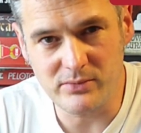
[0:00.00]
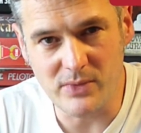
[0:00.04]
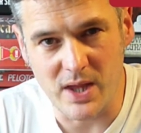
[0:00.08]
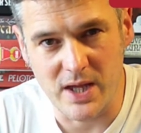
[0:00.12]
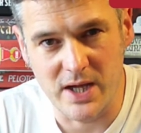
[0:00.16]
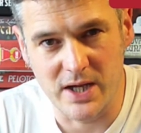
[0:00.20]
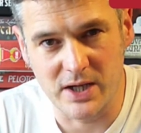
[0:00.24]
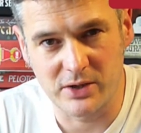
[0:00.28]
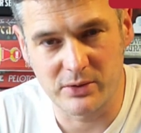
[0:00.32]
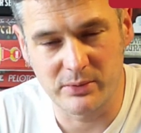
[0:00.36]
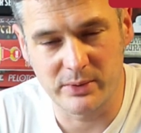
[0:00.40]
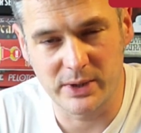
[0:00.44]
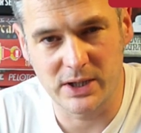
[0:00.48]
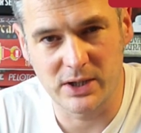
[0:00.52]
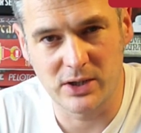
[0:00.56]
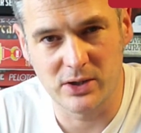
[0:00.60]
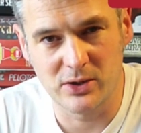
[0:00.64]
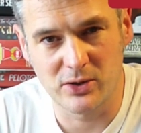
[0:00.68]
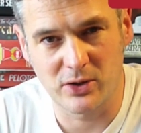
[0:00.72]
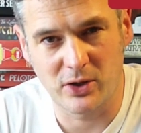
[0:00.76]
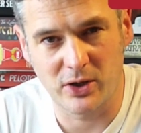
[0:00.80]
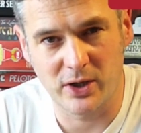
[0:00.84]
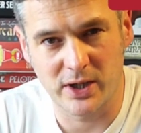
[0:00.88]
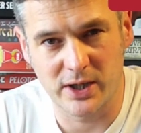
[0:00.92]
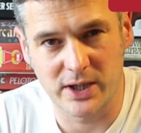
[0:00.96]
a quick
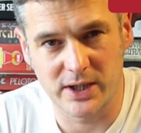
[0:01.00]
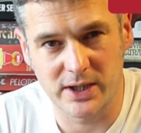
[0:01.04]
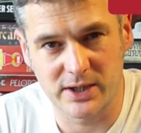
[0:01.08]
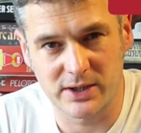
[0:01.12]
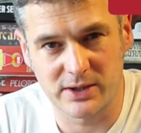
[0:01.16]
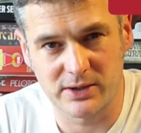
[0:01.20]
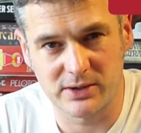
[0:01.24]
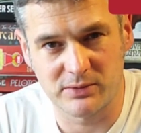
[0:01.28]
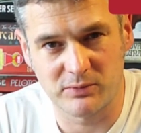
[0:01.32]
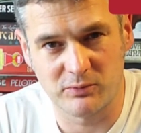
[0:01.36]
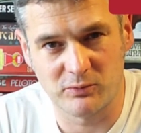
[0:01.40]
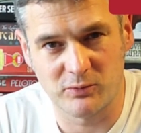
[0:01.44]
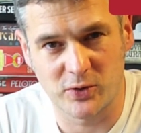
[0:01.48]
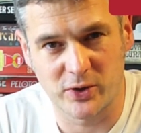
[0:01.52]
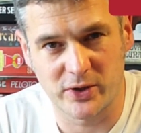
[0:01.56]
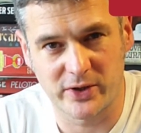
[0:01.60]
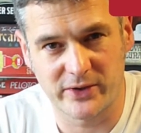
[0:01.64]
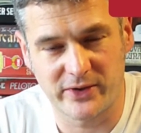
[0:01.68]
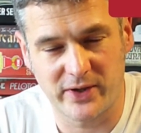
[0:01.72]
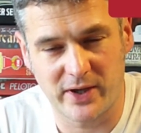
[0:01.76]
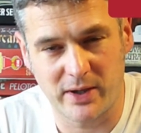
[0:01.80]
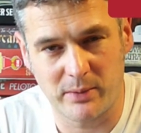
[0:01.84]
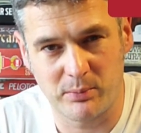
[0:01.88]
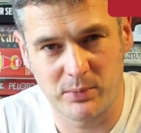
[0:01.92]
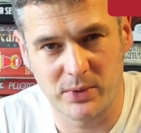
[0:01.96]
look at what
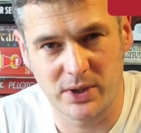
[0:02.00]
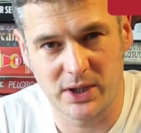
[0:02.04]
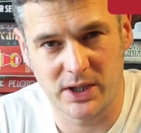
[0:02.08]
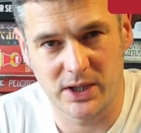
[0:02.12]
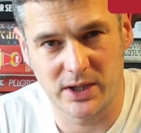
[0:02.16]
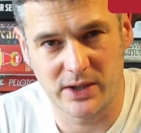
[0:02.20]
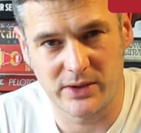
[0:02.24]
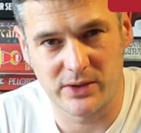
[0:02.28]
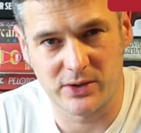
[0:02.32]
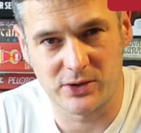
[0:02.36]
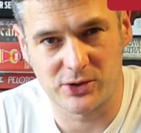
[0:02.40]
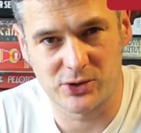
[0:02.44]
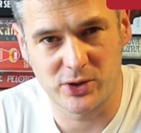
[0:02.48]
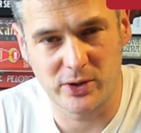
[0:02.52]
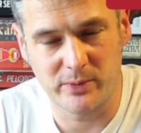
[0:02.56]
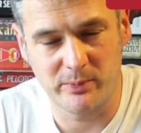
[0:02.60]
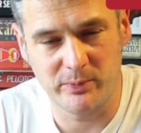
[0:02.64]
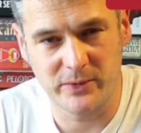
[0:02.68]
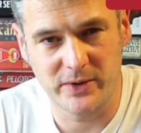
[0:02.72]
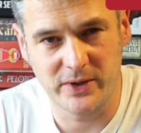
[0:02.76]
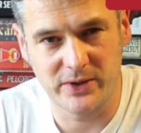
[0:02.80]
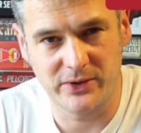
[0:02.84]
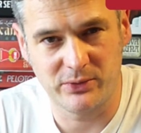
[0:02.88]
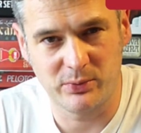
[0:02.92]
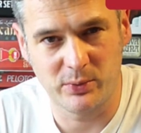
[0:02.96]
is happening at the shop
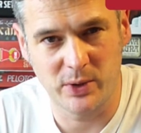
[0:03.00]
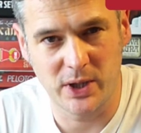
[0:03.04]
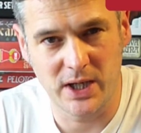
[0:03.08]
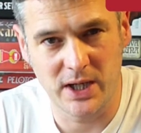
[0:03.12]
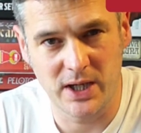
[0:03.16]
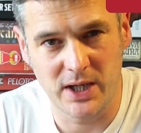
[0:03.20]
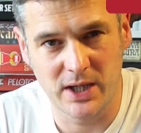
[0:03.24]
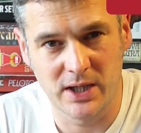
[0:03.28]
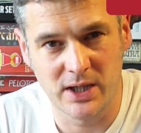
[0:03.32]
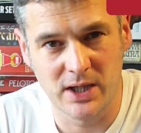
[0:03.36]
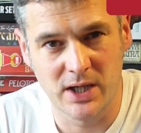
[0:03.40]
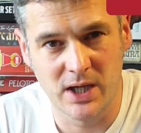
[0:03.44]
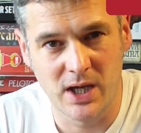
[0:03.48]
this week.